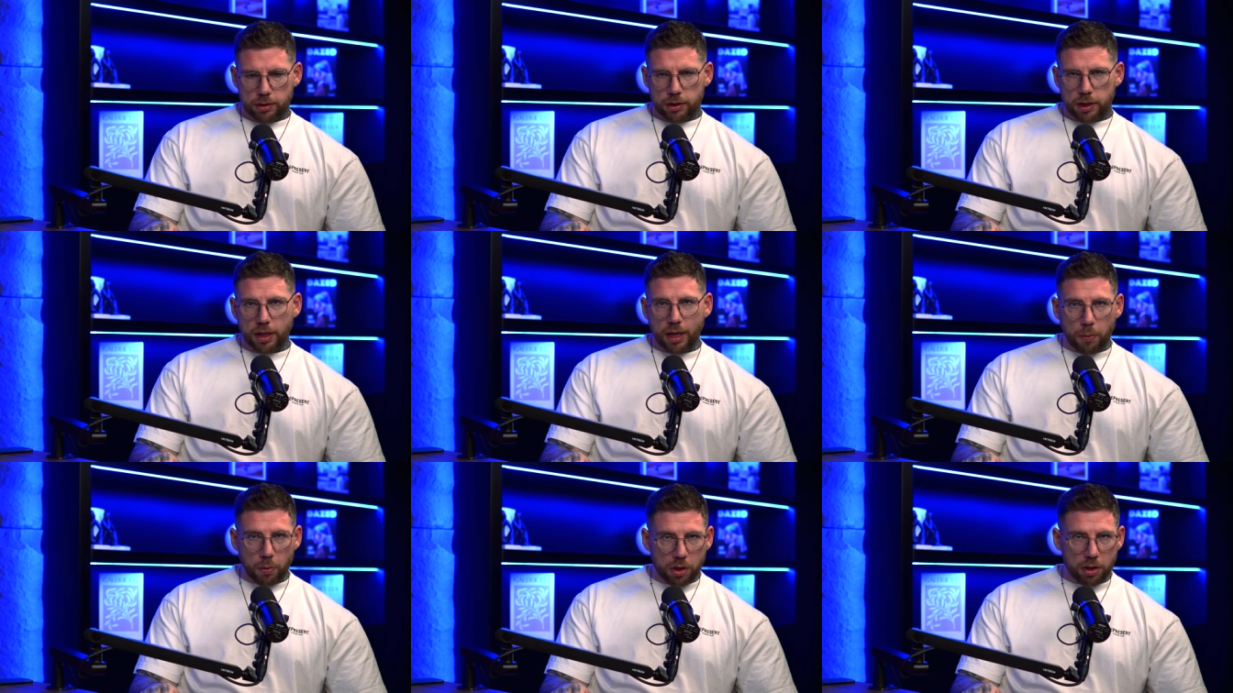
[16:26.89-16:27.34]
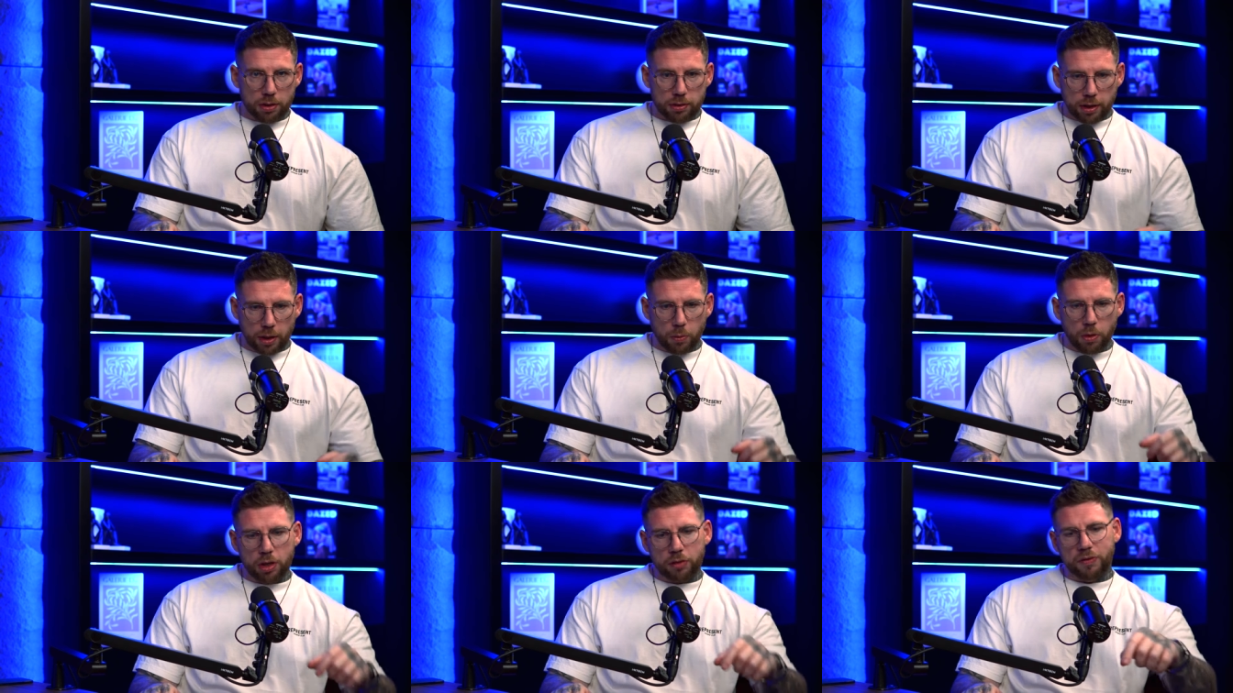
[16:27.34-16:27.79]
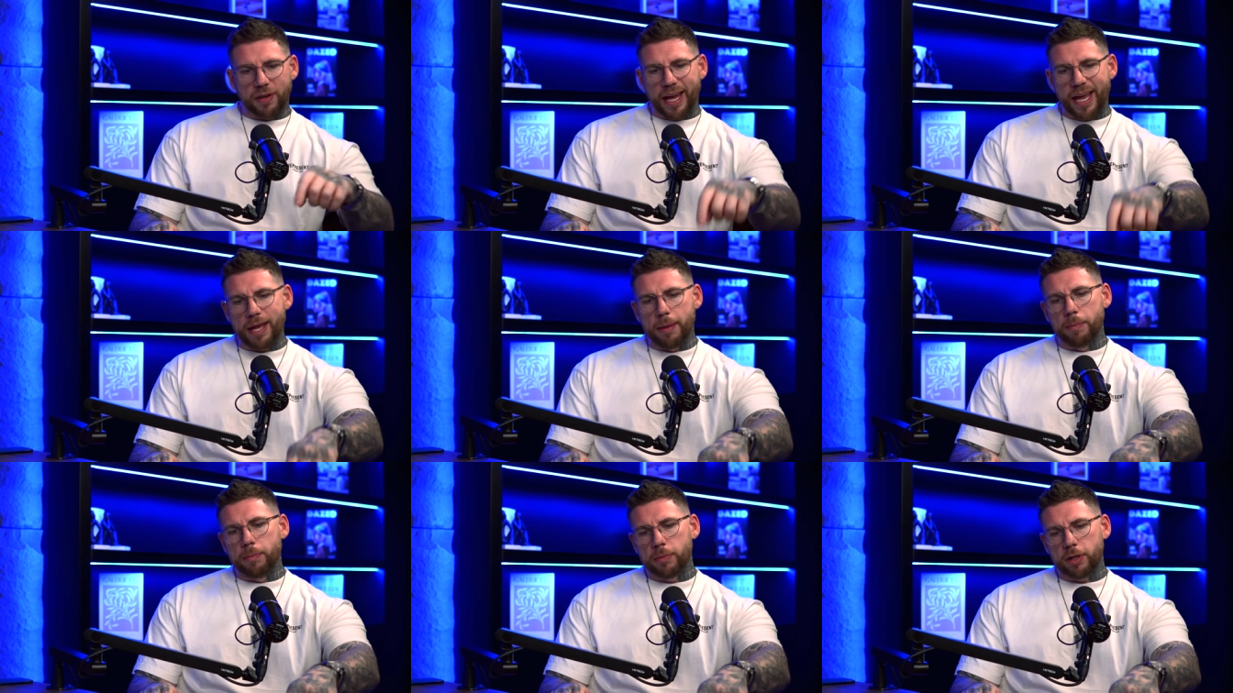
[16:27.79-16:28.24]
Yeah, that, work, that works for
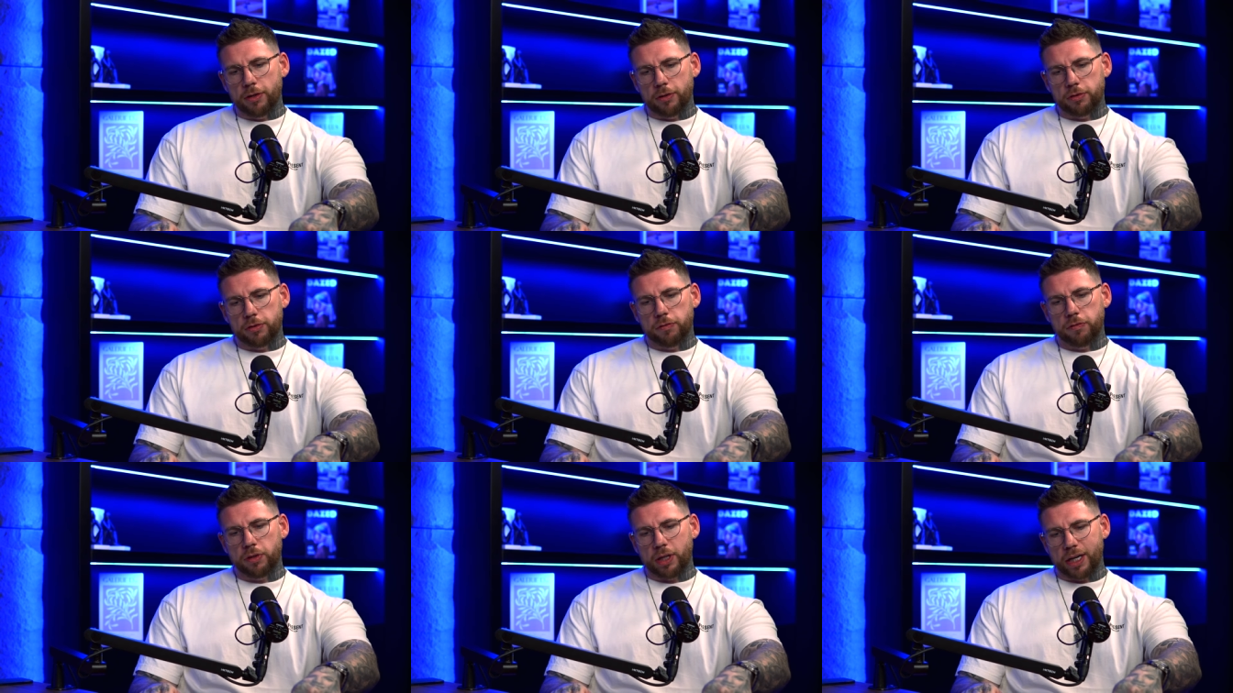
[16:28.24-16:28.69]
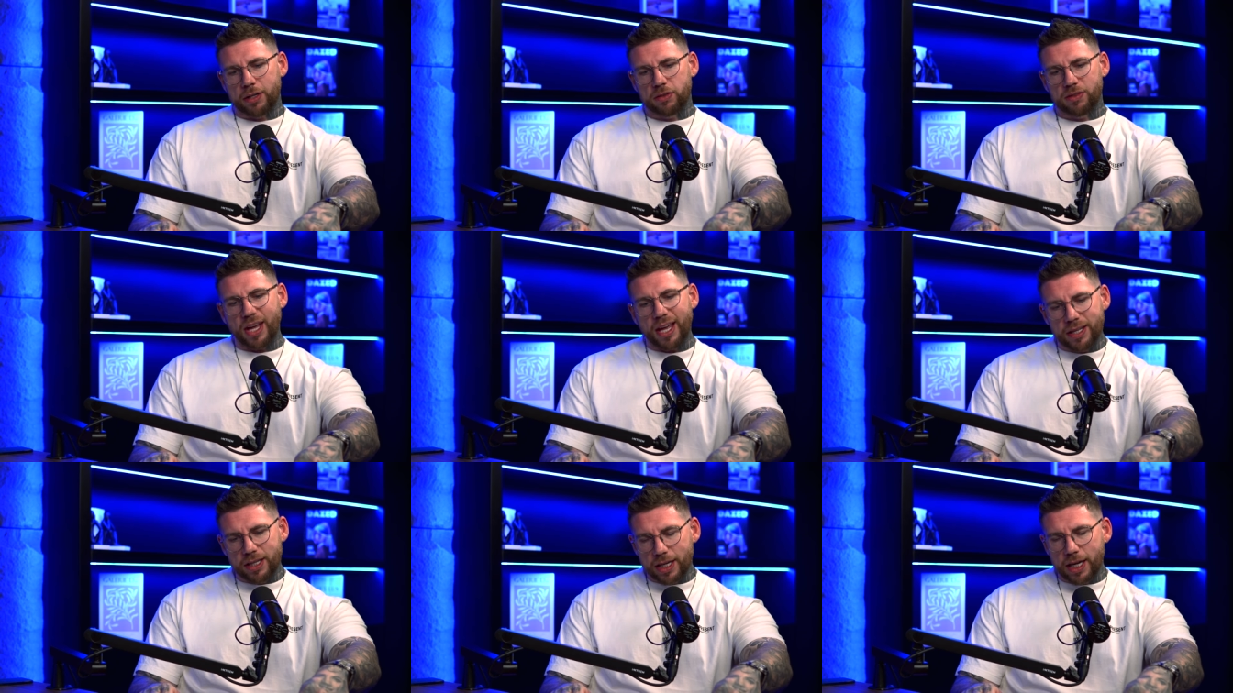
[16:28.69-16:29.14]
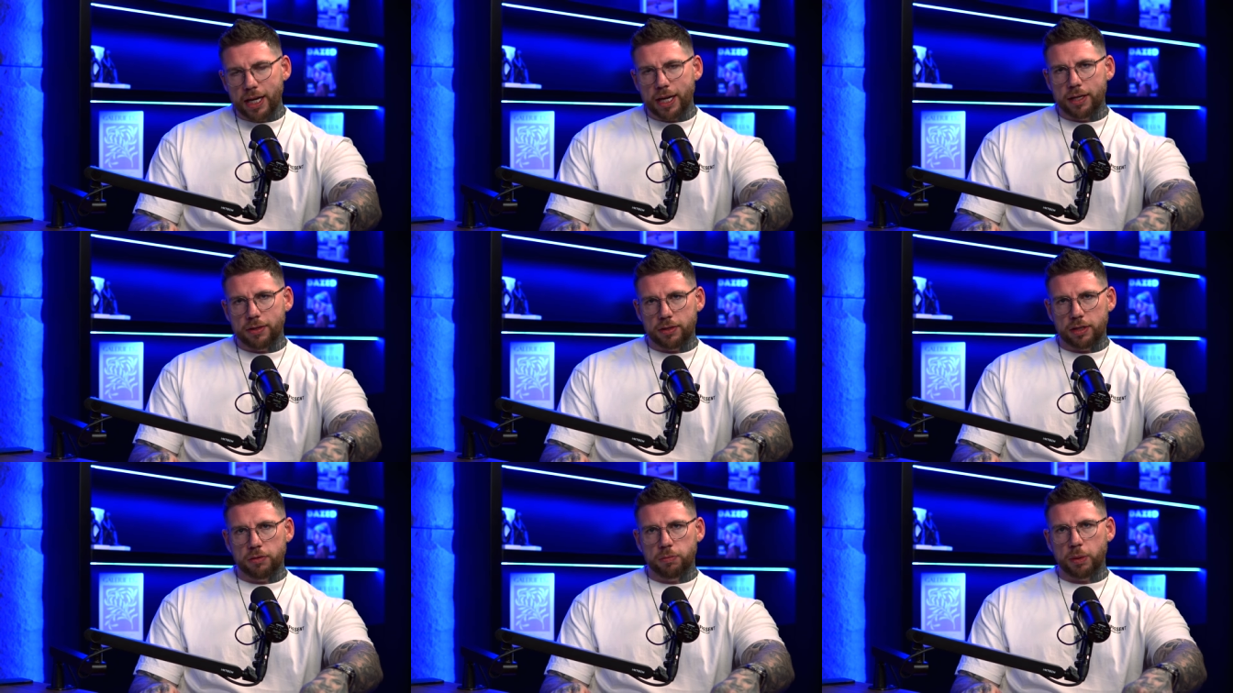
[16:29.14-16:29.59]
him because for the last ten
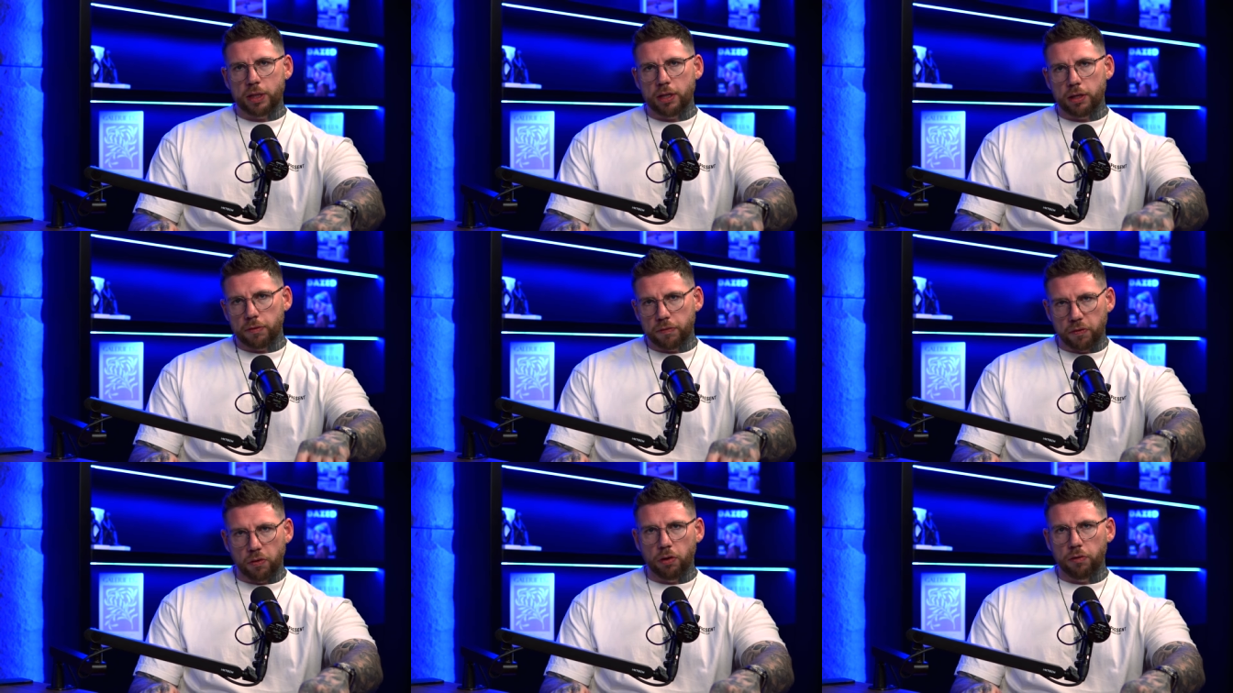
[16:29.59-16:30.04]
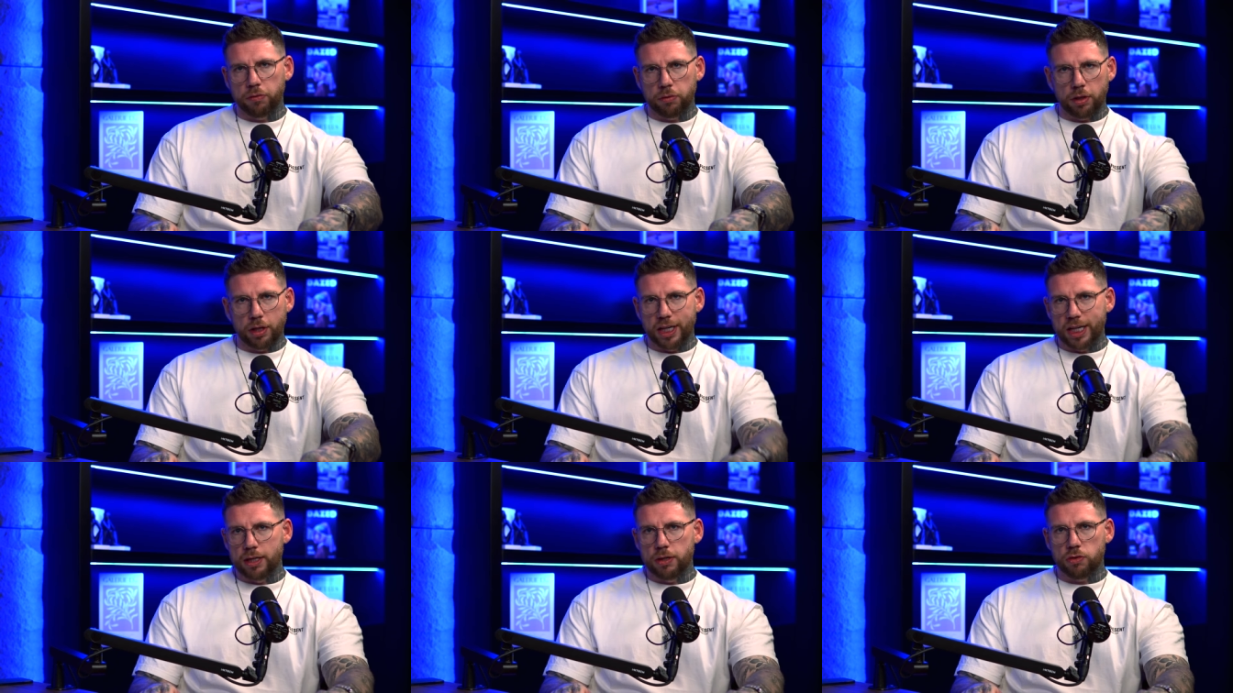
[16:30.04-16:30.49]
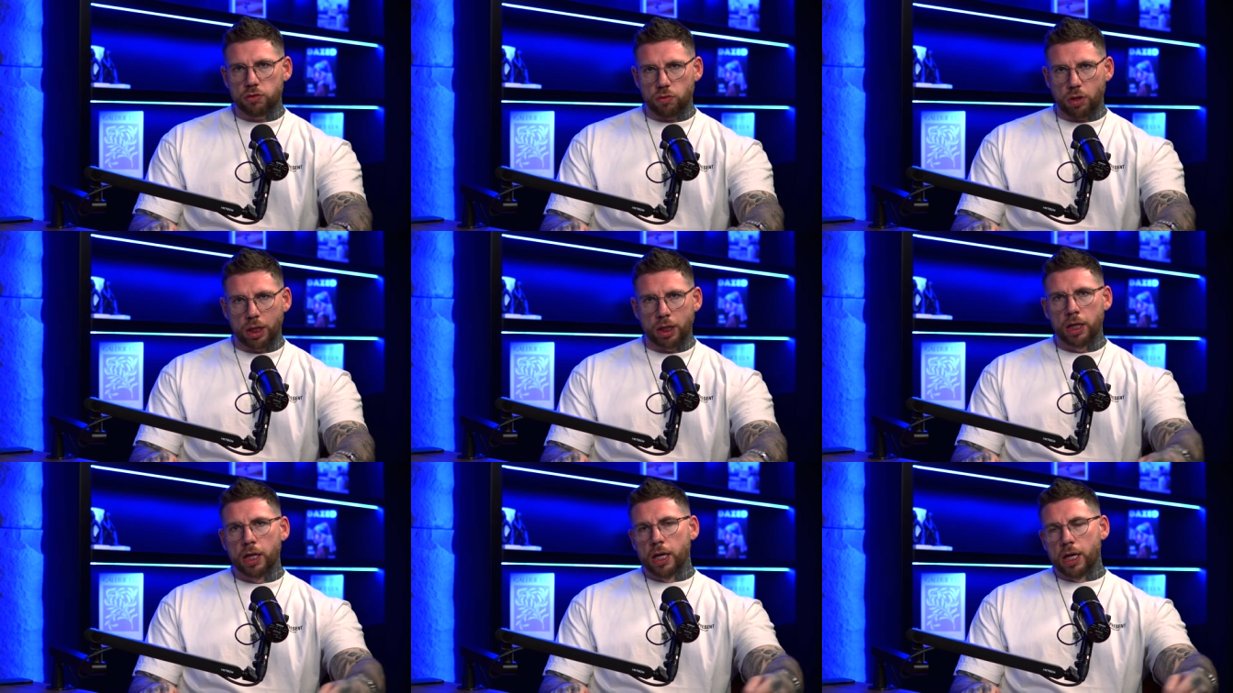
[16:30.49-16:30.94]
years, he's been at the forefront of the
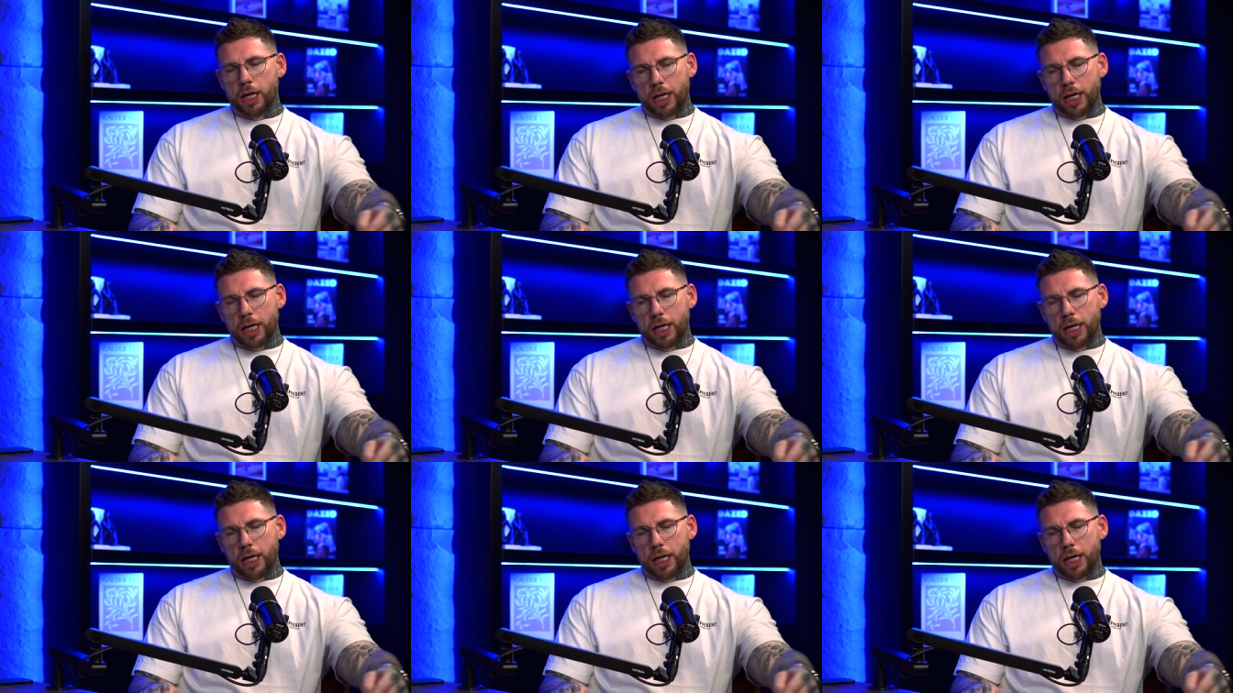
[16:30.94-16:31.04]
industry.